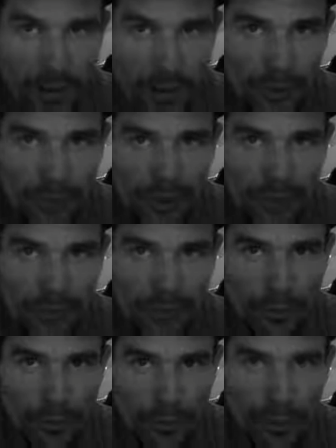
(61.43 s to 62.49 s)
posts on that
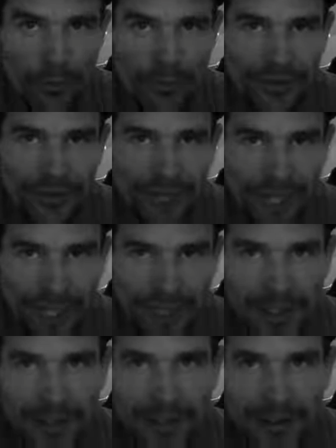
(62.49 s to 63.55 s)
forum almost
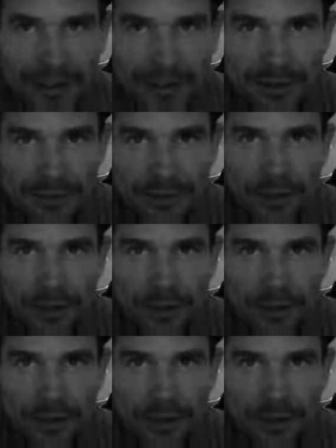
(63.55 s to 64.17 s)
daily for